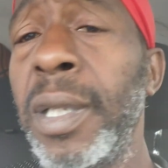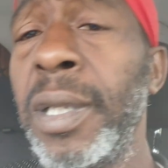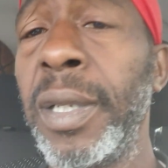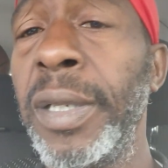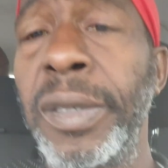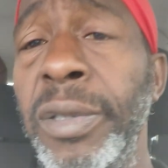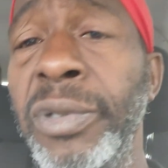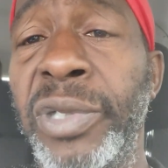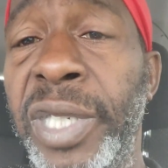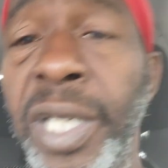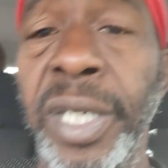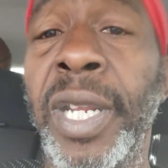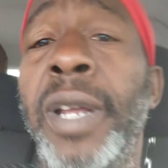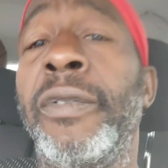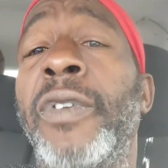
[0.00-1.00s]
And you
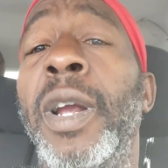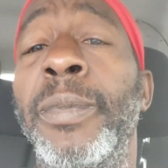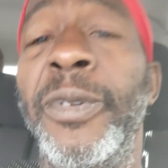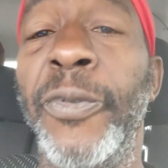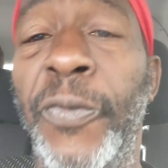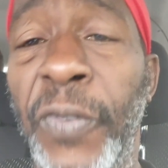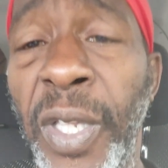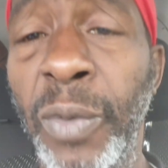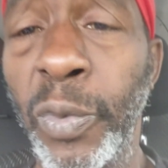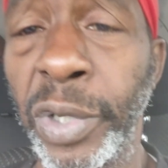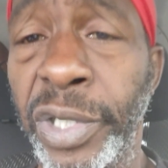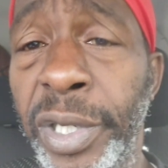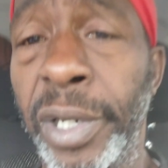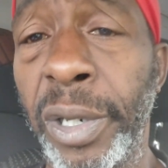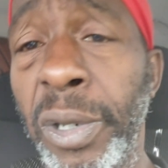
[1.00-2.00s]
sitting there rubbing feet
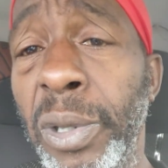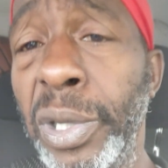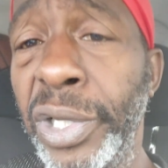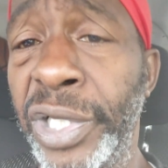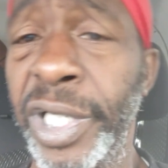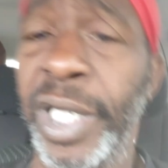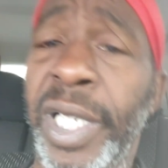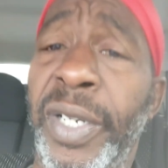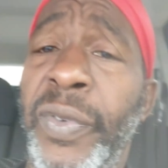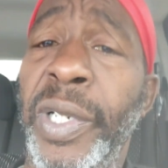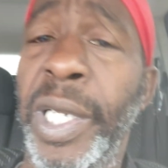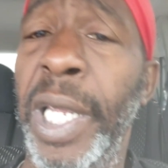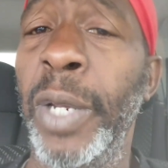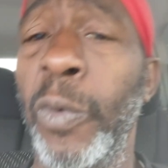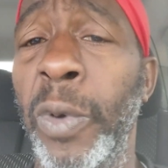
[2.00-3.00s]
with your girl and shit
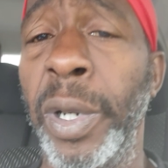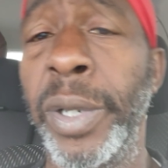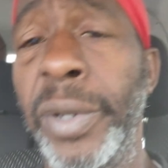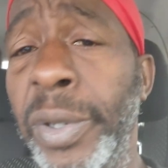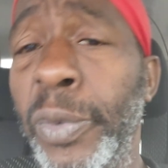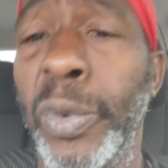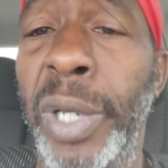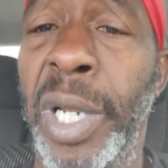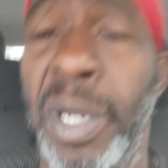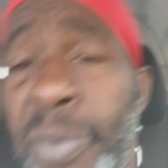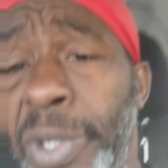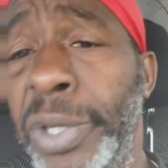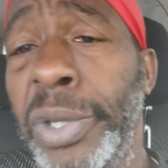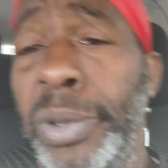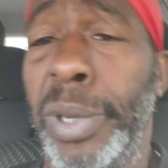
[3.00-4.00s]
every day, wondering what I'm
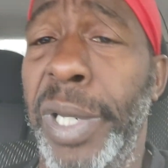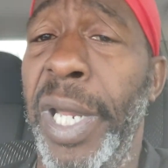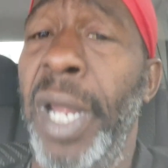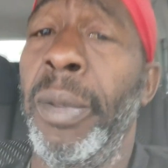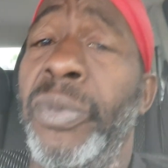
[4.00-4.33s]
gonna do today.